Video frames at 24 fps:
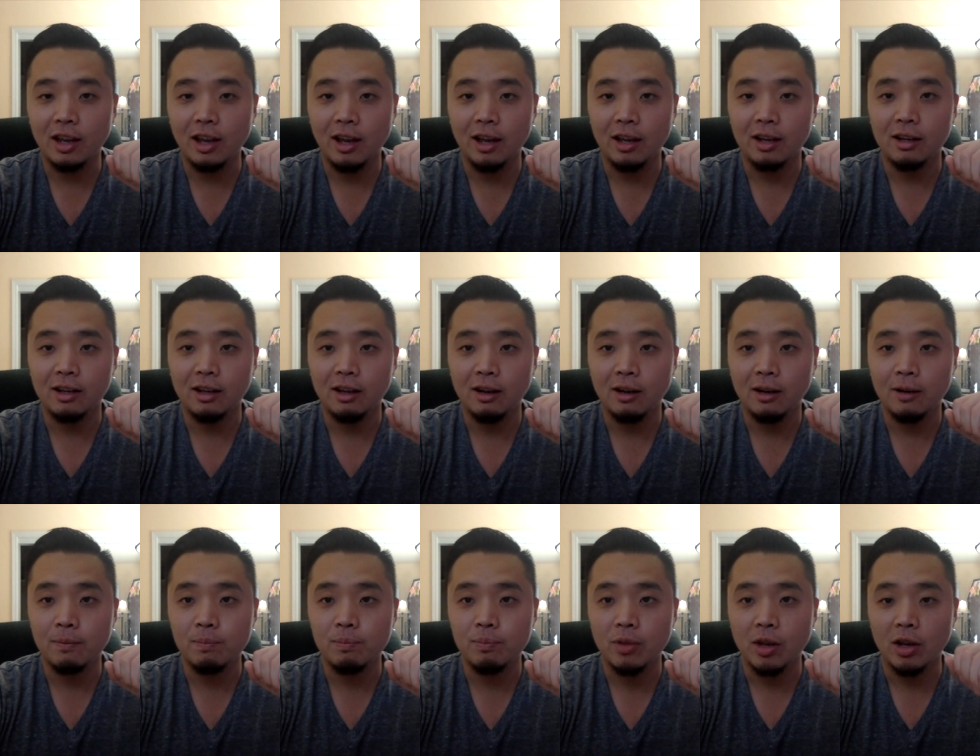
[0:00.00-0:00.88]
And
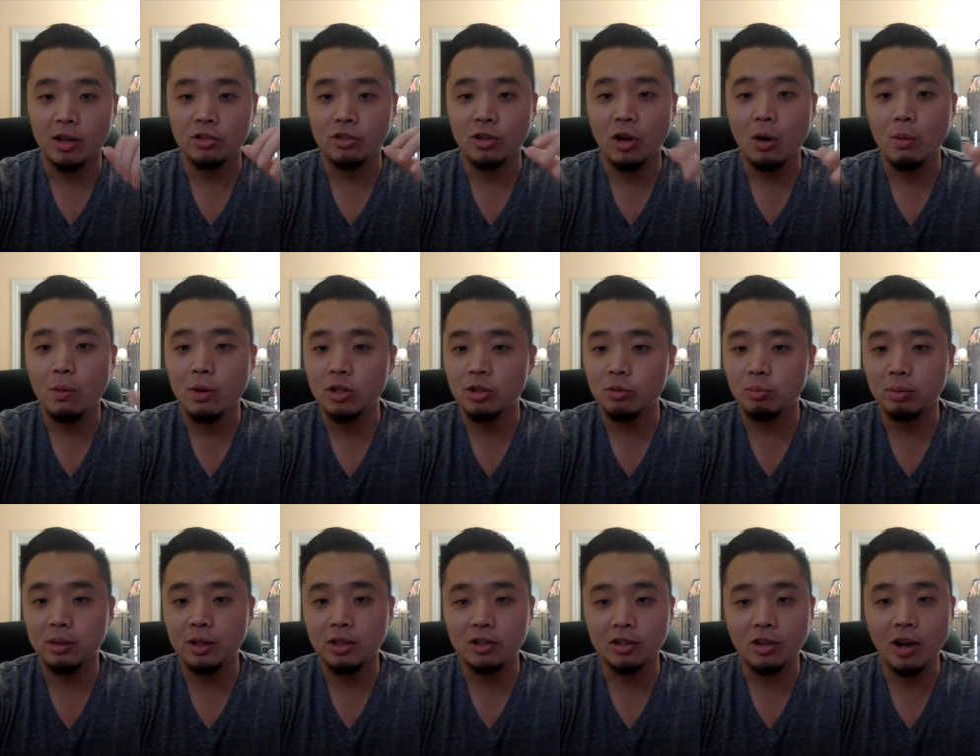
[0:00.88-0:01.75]
as always,
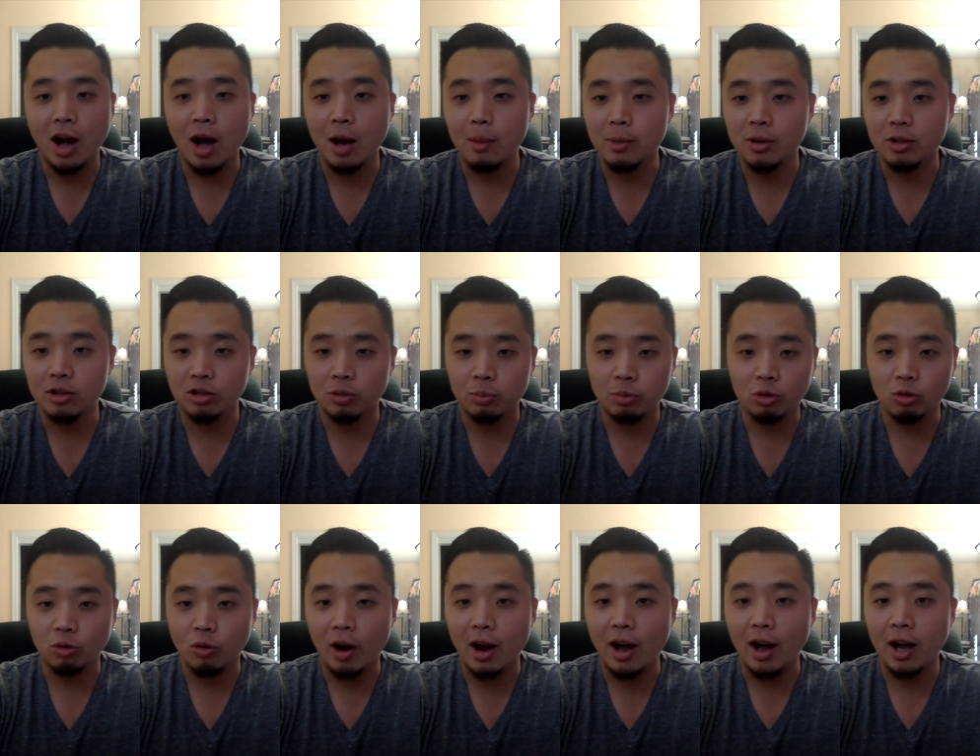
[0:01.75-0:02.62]
please comment,
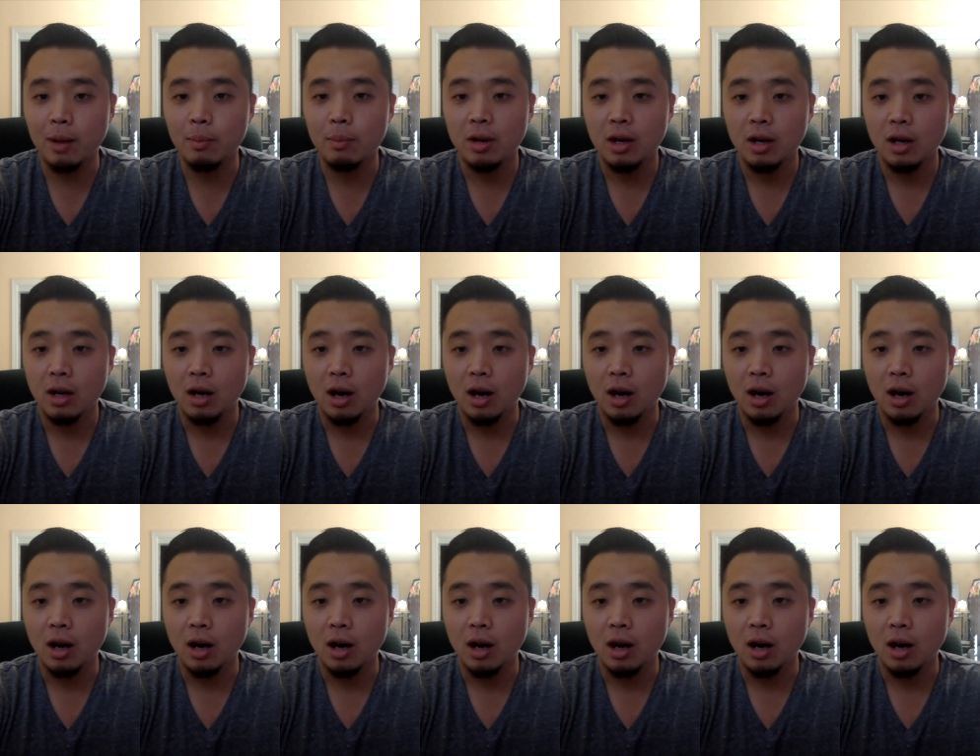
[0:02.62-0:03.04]
subscribe,